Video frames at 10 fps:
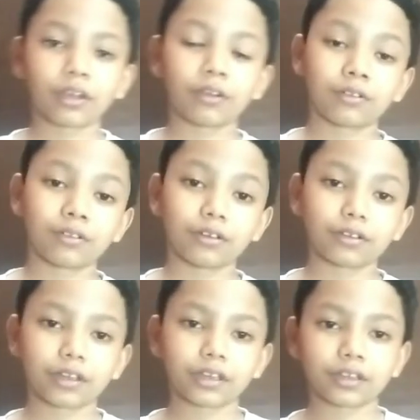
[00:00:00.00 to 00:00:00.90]

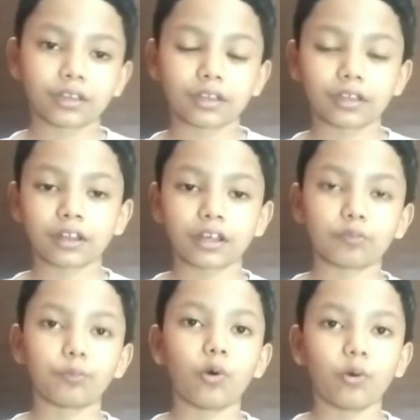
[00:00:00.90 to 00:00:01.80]
It
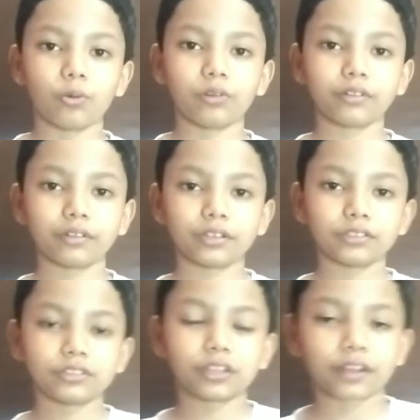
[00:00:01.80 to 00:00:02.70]
has poles,
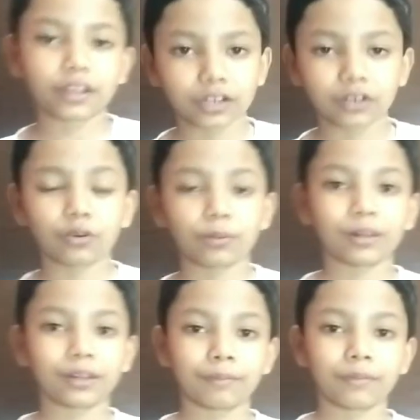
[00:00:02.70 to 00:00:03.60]
just like a
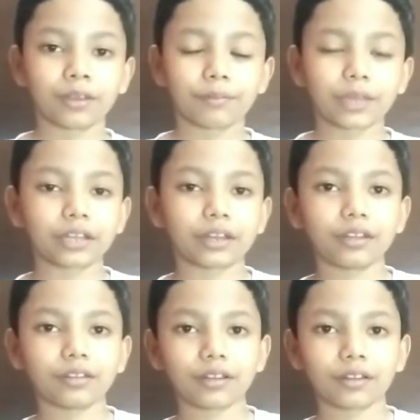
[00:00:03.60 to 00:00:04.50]
normal magnet,